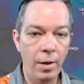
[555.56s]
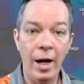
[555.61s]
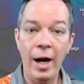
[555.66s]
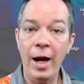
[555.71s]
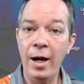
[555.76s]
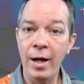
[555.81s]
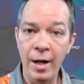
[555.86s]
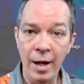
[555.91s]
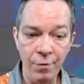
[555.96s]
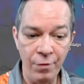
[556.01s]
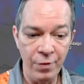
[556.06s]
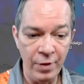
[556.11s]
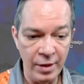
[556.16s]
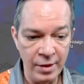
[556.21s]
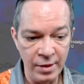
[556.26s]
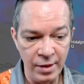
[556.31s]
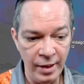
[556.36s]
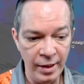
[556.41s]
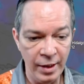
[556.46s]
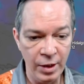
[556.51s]
And have these
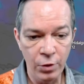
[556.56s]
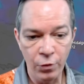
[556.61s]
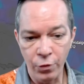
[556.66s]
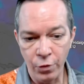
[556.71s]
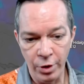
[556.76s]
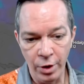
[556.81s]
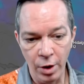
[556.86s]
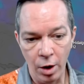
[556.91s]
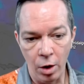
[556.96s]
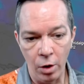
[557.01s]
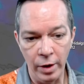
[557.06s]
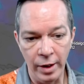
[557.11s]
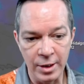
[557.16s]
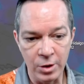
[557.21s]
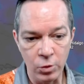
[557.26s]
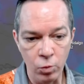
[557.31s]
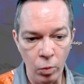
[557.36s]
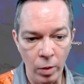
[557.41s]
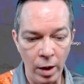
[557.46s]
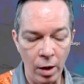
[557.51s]
links for y'all
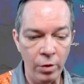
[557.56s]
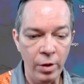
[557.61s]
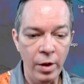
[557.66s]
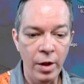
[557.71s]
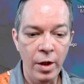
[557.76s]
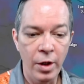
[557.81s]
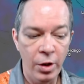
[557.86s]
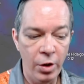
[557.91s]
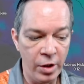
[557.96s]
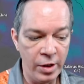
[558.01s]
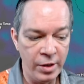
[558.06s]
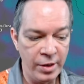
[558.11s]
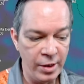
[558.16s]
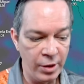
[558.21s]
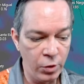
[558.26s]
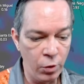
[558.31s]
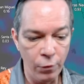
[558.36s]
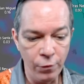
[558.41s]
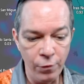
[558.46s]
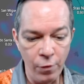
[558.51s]
as well. You can see
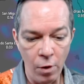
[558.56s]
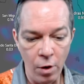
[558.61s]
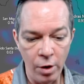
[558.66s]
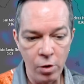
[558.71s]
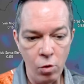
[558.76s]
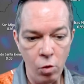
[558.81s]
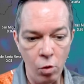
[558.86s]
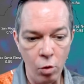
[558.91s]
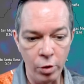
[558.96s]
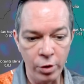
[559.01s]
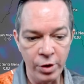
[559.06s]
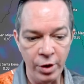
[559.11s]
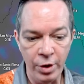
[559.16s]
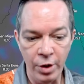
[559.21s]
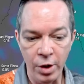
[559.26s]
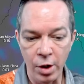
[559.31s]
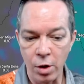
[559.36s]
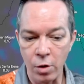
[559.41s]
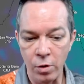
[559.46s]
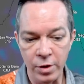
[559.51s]
so far, according to the
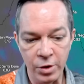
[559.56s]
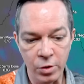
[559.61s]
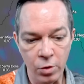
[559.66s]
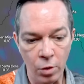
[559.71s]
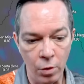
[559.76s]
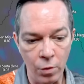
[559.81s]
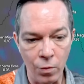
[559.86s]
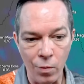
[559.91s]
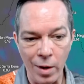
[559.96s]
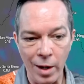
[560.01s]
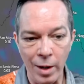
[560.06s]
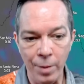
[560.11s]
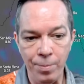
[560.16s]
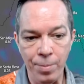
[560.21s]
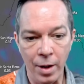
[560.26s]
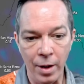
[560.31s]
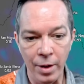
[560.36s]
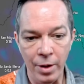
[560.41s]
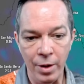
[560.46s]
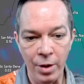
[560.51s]
Euro, is going right
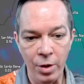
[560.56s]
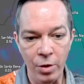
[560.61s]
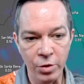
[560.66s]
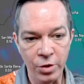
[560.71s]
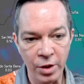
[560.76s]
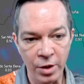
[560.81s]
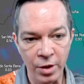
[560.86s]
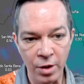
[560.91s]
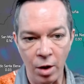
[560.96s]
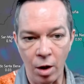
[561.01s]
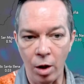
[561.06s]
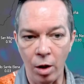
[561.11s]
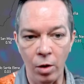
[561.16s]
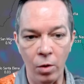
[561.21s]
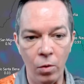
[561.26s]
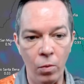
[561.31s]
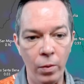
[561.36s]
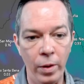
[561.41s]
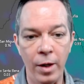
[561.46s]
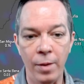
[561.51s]
by Houston, all
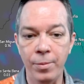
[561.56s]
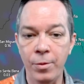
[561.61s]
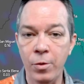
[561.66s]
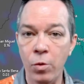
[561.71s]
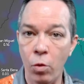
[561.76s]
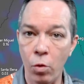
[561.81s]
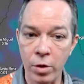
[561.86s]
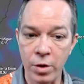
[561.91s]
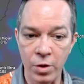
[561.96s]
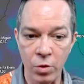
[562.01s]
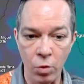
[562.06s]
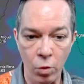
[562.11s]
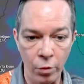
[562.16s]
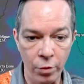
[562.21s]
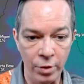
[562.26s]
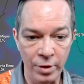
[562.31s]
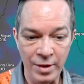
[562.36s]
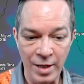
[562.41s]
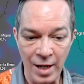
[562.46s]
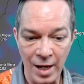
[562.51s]
the way up towards
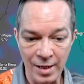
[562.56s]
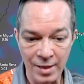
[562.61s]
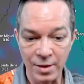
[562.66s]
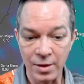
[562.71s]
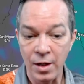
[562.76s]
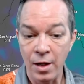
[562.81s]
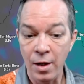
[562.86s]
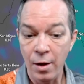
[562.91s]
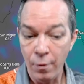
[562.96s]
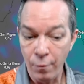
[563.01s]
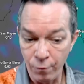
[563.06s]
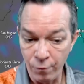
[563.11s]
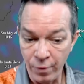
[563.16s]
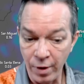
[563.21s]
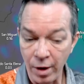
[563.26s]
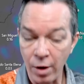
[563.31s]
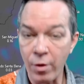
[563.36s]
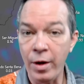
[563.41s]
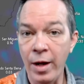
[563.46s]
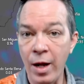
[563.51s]
northern Texas.
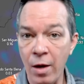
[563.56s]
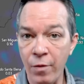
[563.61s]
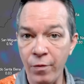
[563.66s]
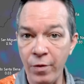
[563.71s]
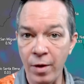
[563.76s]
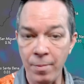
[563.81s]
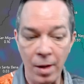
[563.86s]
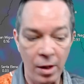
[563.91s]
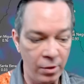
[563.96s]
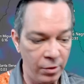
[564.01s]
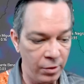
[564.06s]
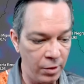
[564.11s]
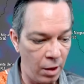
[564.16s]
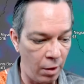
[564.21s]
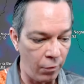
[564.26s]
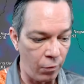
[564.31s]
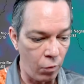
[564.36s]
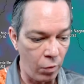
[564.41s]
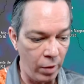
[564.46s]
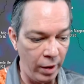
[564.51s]
Very heavy amount
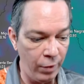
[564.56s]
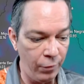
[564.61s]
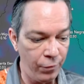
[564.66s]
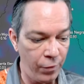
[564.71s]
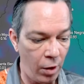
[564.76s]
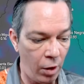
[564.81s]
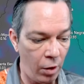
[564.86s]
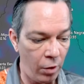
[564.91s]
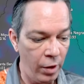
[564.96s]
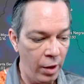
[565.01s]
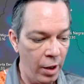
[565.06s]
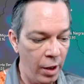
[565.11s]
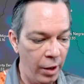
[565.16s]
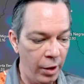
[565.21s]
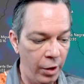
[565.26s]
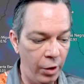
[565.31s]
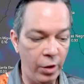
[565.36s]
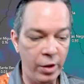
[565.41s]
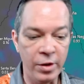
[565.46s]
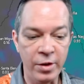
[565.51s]
of rainfall.
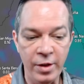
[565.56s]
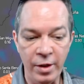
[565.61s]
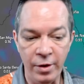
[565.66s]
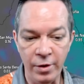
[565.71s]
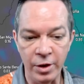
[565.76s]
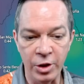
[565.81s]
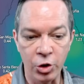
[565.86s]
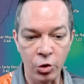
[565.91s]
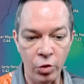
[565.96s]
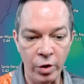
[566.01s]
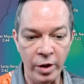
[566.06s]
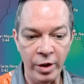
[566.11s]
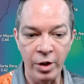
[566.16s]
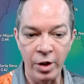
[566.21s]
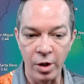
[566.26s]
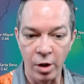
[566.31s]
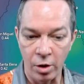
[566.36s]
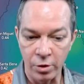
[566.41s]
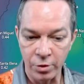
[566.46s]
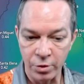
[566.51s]
You can see the trend. You
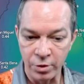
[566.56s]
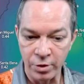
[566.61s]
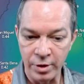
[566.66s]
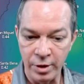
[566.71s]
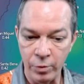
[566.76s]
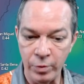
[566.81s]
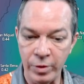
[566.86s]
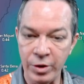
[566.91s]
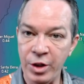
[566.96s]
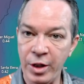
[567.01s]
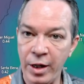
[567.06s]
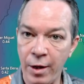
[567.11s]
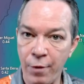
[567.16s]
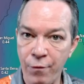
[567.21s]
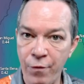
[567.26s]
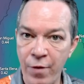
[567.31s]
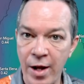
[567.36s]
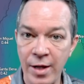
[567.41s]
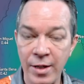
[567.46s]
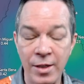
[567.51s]
can also see with
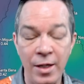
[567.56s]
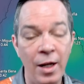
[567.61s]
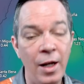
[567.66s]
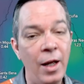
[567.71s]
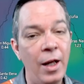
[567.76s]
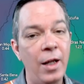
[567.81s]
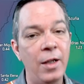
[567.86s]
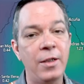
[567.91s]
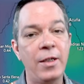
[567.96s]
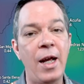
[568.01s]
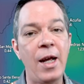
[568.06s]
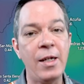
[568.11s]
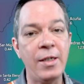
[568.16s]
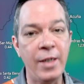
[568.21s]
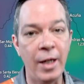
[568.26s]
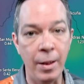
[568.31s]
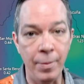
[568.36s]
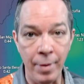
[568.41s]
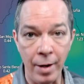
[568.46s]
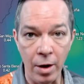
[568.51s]
GFS, exact
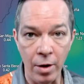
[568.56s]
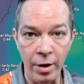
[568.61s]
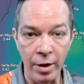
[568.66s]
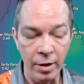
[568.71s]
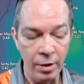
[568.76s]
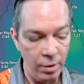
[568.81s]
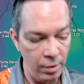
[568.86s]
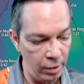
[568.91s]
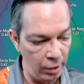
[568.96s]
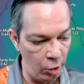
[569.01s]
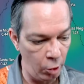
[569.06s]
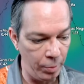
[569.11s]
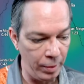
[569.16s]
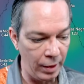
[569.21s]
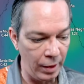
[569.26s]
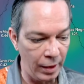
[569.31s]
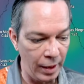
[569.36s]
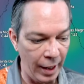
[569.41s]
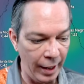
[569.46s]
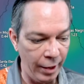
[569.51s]
same area, a little bit
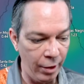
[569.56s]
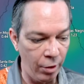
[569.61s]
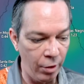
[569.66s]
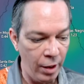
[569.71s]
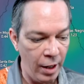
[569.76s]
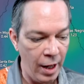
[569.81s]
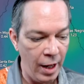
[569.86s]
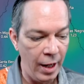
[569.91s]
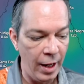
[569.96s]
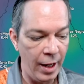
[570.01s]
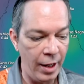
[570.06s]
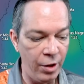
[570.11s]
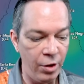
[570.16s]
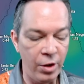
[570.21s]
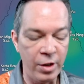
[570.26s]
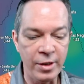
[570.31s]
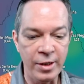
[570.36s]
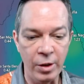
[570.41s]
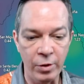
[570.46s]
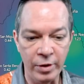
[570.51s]
lighter. And you
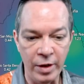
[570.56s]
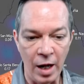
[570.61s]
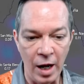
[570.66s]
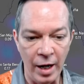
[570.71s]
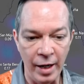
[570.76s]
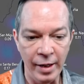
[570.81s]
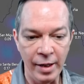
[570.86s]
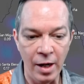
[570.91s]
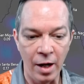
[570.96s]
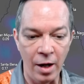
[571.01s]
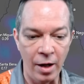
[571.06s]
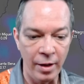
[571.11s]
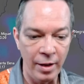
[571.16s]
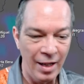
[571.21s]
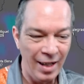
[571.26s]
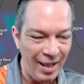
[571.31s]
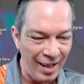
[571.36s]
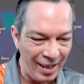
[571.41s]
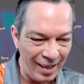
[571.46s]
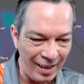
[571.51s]
can see with the icon,
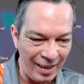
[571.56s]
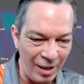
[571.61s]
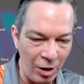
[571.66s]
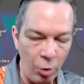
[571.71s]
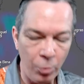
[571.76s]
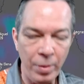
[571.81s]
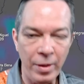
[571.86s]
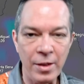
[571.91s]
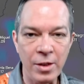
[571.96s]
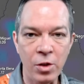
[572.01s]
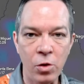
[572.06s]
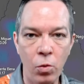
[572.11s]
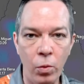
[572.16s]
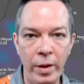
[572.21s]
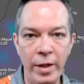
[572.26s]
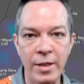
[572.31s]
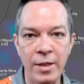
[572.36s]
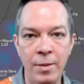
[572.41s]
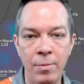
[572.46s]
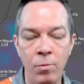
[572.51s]
a little bit
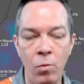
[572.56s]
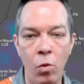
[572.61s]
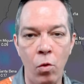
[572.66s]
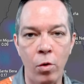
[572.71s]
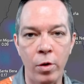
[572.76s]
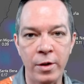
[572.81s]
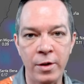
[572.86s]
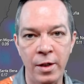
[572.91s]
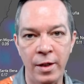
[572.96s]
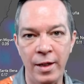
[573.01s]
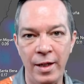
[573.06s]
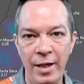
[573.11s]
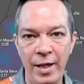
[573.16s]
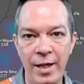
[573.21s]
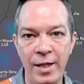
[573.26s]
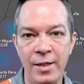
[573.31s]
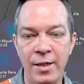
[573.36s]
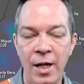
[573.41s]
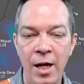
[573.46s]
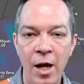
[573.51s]
squeezing more to the
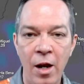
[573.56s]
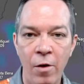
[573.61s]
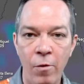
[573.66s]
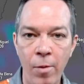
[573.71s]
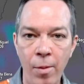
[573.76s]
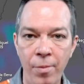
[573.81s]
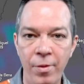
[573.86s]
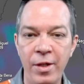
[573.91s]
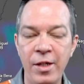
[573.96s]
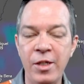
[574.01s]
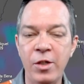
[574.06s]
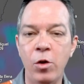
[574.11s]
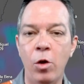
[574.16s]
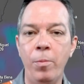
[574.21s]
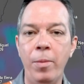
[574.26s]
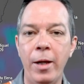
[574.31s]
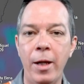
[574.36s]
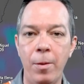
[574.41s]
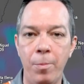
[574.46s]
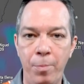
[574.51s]
east. Remember, this is going
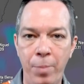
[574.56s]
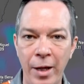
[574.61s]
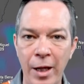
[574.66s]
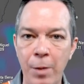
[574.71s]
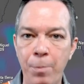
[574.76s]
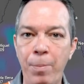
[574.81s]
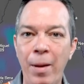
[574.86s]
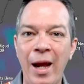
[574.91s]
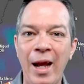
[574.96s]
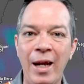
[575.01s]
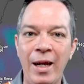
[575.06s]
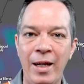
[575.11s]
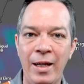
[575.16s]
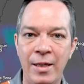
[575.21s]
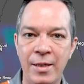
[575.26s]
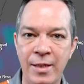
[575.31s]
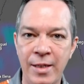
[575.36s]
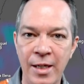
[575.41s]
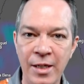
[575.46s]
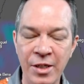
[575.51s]
to be a big banding
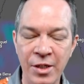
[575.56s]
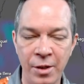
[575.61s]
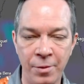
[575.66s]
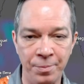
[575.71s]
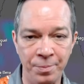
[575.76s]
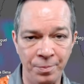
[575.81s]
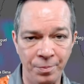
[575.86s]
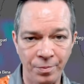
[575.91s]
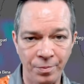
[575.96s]
system.